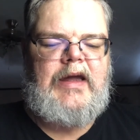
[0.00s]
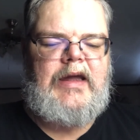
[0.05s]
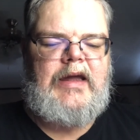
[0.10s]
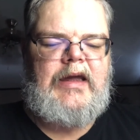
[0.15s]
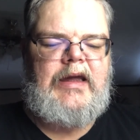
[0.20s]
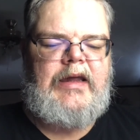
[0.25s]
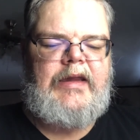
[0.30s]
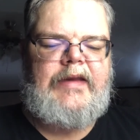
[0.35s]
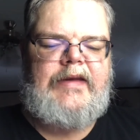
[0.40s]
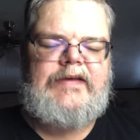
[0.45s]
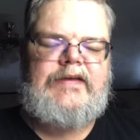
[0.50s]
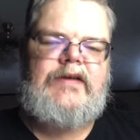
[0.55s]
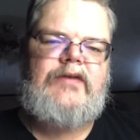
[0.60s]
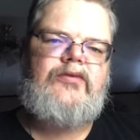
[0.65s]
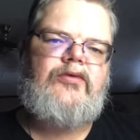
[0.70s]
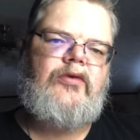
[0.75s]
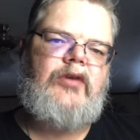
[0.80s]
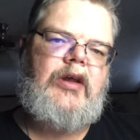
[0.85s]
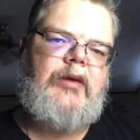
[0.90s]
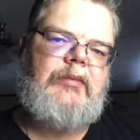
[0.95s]
And this
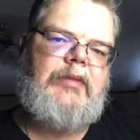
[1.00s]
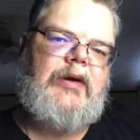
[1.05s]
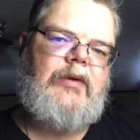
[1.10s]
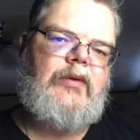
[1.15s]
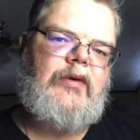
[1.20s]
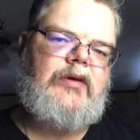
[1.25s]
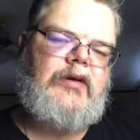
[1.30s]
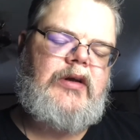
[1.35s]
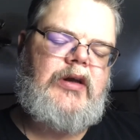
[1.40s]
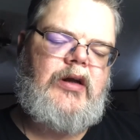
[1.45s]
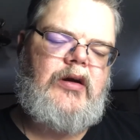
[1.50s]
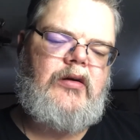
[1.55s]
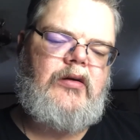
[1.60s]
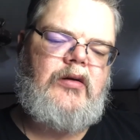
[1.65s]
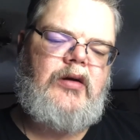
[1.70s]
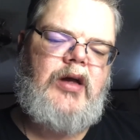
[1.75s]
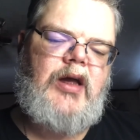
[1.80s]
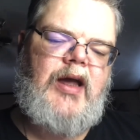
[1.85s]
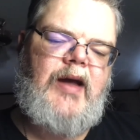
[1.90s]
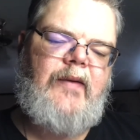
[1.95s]
is really a big one
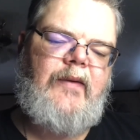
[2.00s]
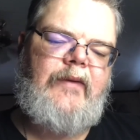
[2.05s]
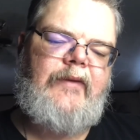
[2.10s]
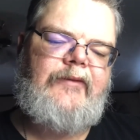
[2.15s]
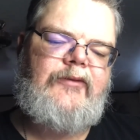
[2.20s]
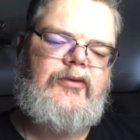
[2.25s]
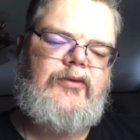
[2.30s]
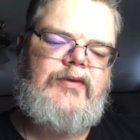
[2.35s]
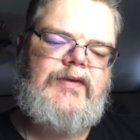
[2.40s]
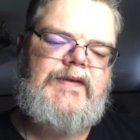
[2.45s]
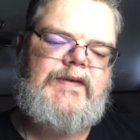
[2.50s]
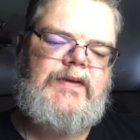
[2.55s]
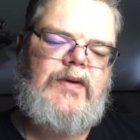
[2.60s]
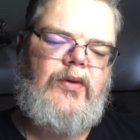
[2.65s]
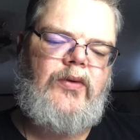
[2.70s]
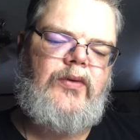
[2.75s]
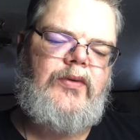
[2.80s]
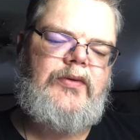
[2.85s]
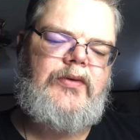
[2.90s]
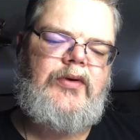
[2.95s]
here. Have you
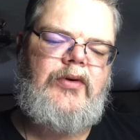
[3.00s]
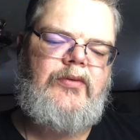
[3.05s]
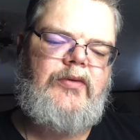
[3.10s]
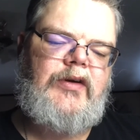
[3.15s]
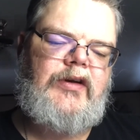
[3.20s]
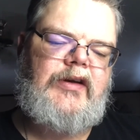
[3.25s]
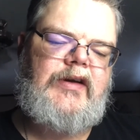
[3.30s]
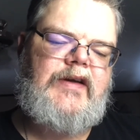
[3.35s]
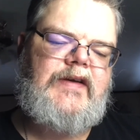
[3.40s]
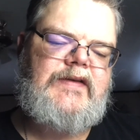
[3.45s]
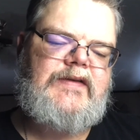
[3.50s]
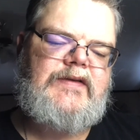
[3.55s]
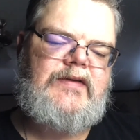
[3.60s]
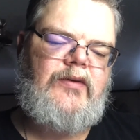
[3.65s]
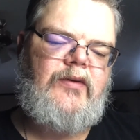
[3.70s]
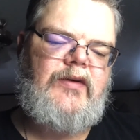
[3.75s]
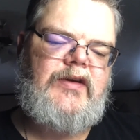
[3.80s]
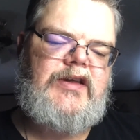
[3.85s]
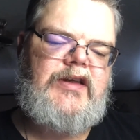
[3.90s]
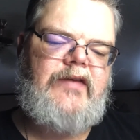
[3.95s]
sold, released,
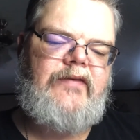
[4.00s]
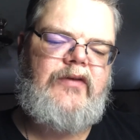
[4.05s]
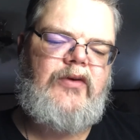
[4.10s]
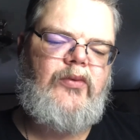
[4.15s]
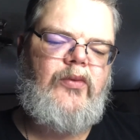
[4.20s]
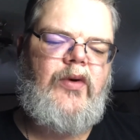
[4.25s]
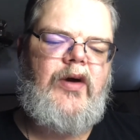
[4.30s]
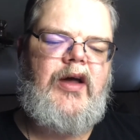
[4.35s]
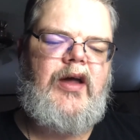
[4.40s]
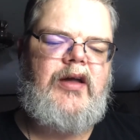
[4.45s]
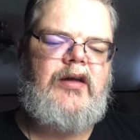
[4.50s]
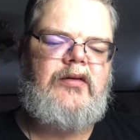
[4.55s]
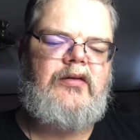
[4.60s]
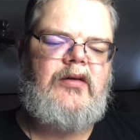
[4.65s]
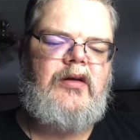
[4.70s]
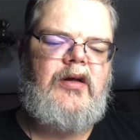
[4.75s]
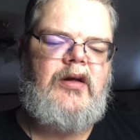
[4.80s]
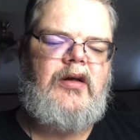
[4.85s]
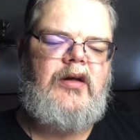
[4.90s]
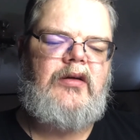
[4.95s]
or given away
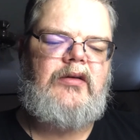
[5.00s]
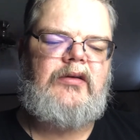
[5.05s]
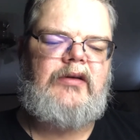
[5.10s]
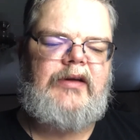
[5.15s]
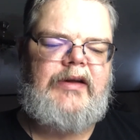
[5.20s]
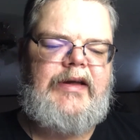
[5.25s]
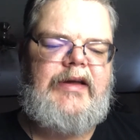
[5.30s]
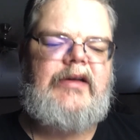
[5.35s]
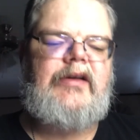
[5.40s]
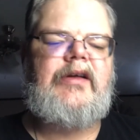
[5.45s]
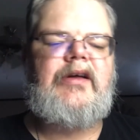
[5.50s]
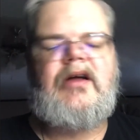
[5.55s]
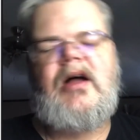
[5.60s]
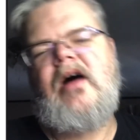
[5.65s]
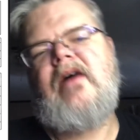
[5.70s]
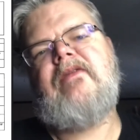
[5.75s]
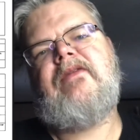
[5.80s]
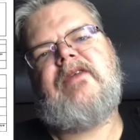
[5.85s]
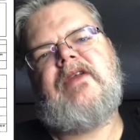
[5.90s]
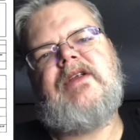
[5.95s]
legally
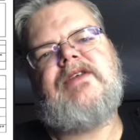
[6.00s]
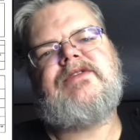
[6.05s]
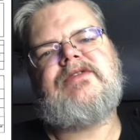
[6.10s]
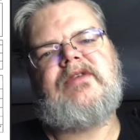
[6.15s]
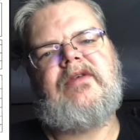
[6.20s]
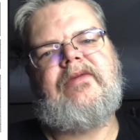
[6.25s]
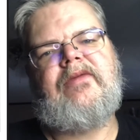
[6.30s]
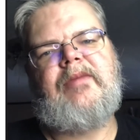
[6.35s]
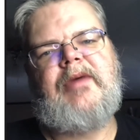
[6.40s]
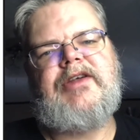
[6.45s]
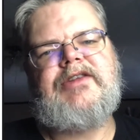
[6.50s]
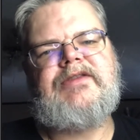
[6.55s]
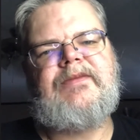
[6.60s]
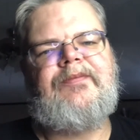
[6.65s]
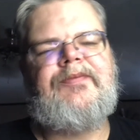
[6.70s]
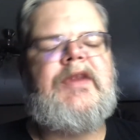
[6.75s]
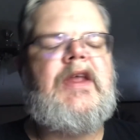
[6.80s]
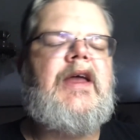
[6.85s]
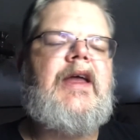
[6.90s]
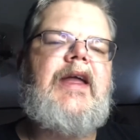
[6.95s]
confidential
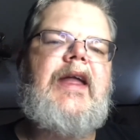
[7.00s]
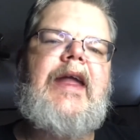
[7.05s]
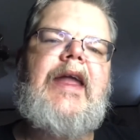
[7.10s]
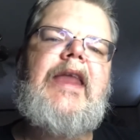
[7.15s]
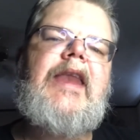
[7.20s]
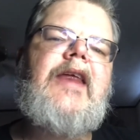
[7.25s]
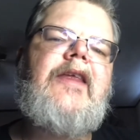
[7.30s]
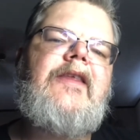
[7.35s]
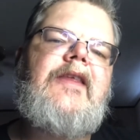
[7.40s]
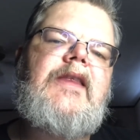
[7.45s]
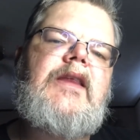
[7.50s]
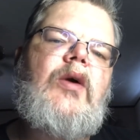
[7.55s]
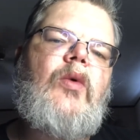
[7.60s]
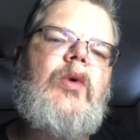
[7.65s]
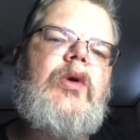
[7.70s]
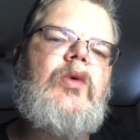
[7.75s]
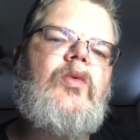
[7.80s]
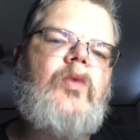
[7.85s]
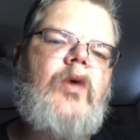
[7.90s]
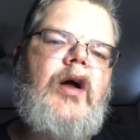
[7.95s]
information? Anything that
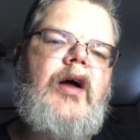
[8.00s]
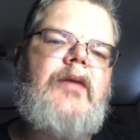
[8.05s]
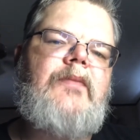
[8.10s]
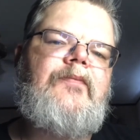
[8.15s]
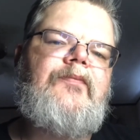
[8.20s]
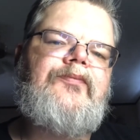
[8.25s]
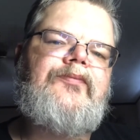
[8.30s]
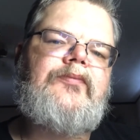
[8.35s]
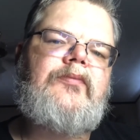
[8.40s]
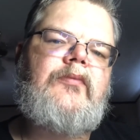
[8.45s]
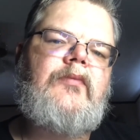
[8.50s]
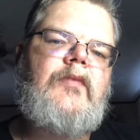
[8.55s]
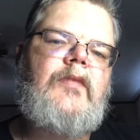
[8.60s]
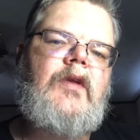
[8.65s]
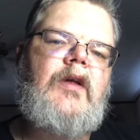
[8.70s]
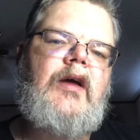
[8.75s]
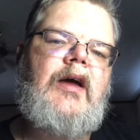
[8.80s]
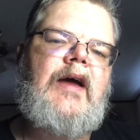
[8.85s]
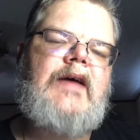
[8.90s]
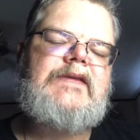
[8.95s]
we run
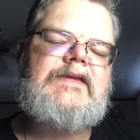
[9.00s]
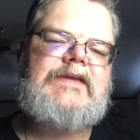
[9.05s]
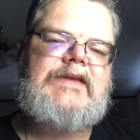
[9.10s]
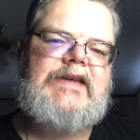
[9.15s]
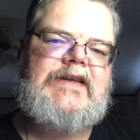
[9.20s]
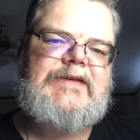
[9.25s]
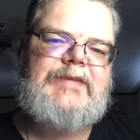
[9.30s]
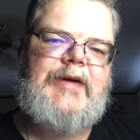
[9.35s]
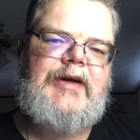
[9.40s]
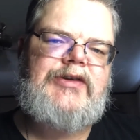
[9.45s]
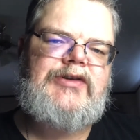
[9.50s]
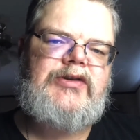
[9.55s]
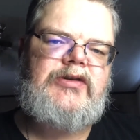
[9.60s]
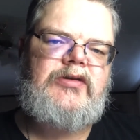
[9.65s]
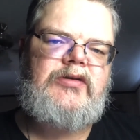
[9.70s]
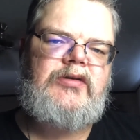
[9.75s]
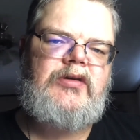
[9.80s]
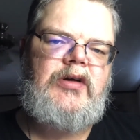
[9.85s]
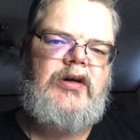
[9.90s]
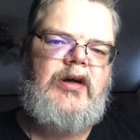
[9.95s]
as a
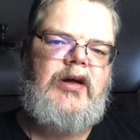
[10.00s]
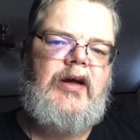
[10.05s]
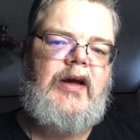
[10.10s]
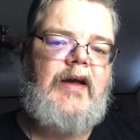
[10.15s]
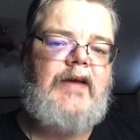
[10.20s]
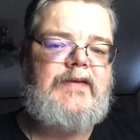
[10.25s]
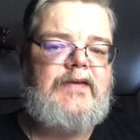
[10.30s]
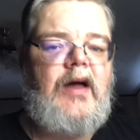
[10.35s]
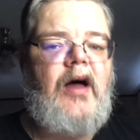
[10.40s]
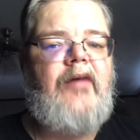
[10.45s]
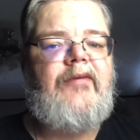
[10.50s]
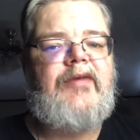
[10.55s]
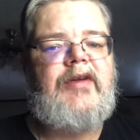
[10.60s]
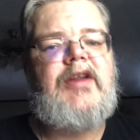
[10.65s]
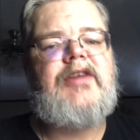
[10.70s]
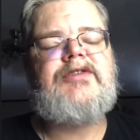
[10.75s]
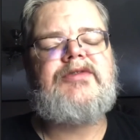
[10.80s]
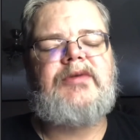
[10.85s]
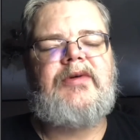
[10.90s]
dispatcher is confidential